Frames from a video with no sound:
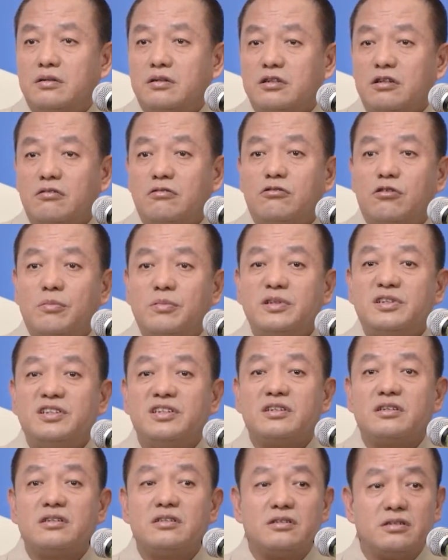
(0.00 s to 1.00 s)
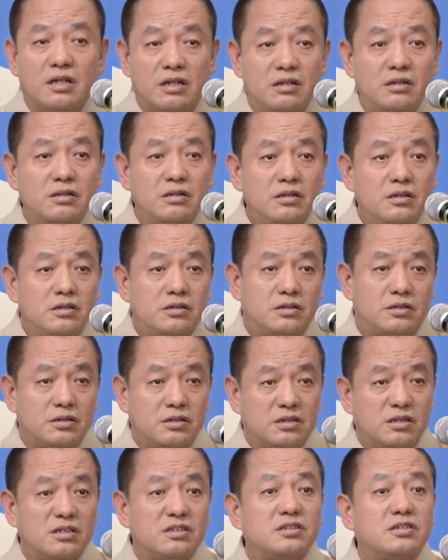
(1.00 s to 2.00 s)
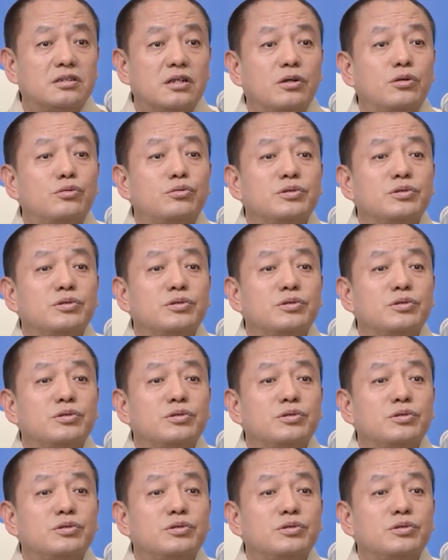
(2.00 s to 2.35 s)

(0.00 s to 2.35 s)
Humans are living organisms,